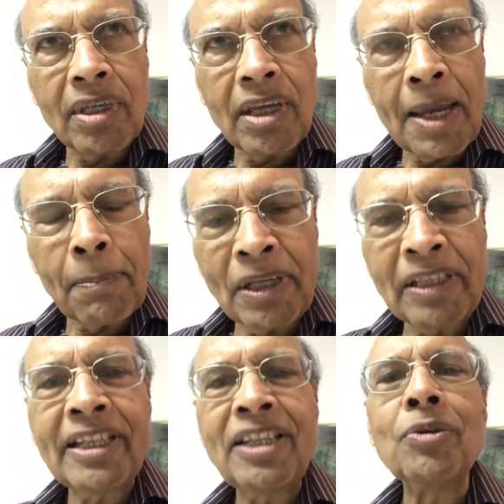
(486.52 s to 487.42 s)

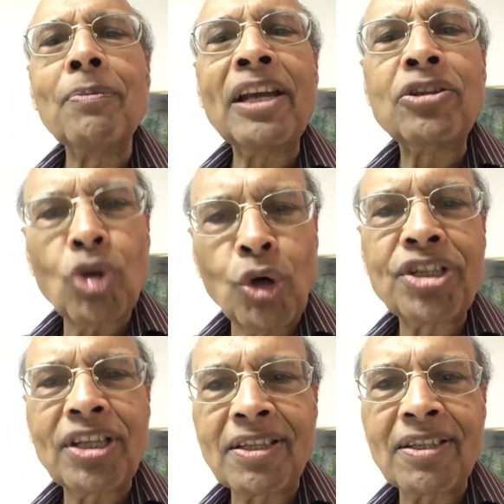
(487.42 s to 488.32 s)
ability to make
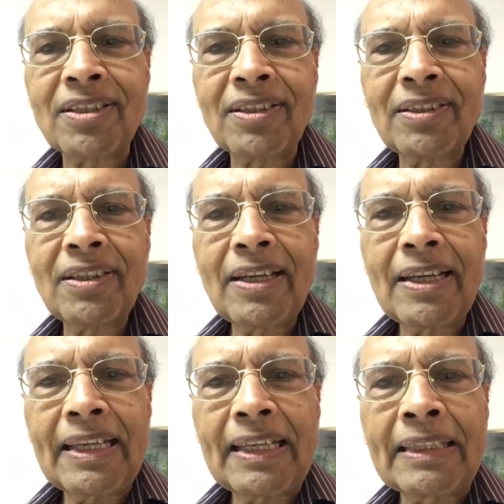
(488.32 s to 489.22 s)
choices
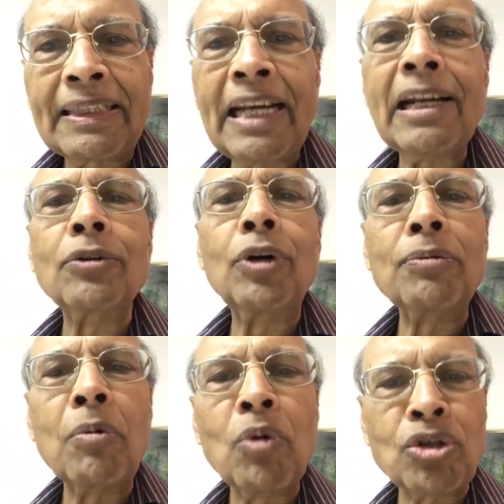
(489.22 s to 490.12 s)
that are going to be
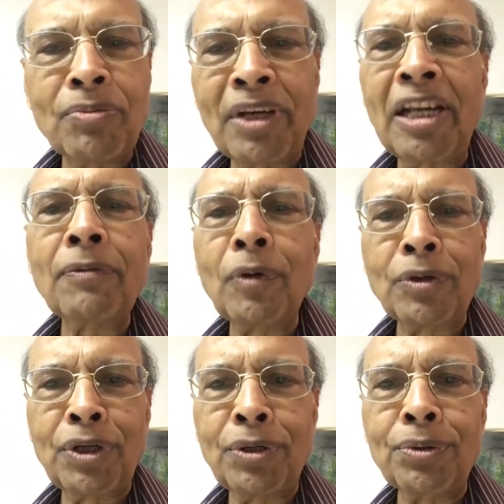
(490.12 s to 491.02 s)
most meaningful
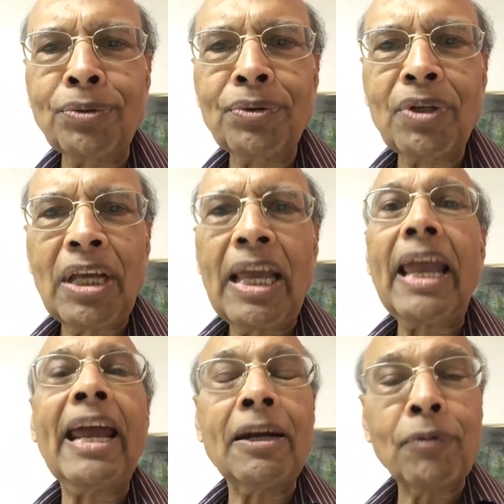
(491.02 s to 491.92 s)
to you
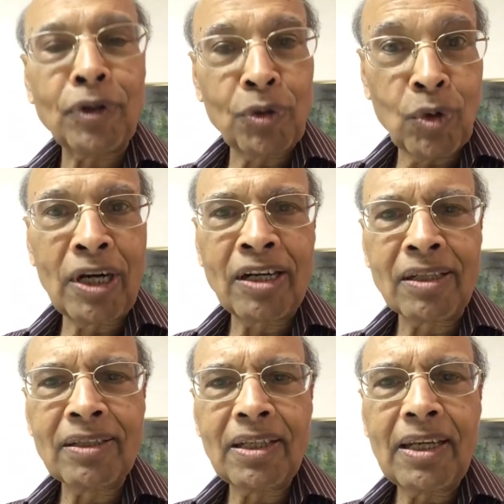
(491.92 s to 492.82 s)
and for the world,
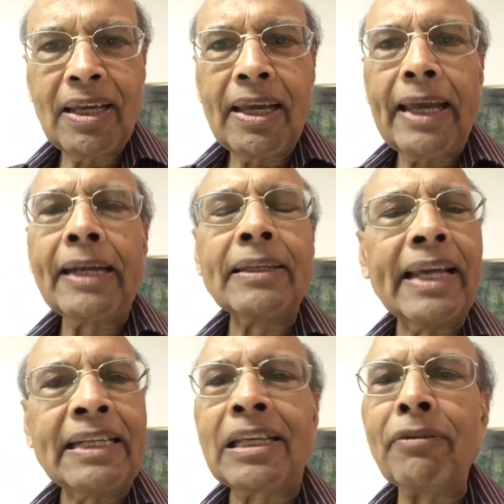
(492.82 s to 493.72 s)
and
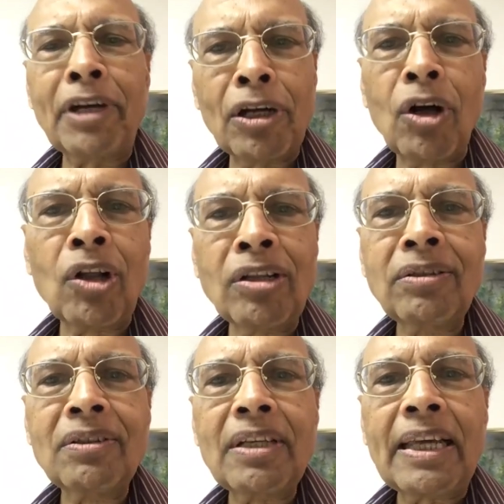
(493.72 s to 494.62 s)
then giving it all,
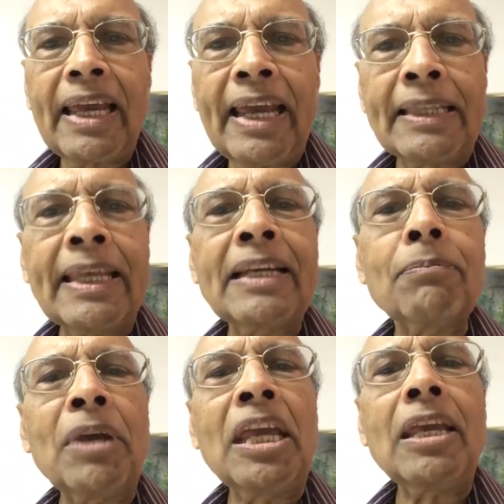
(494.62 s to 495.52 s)
and then
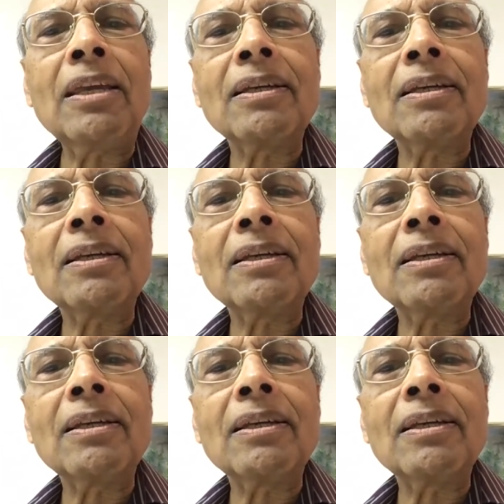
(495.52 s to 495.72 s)
be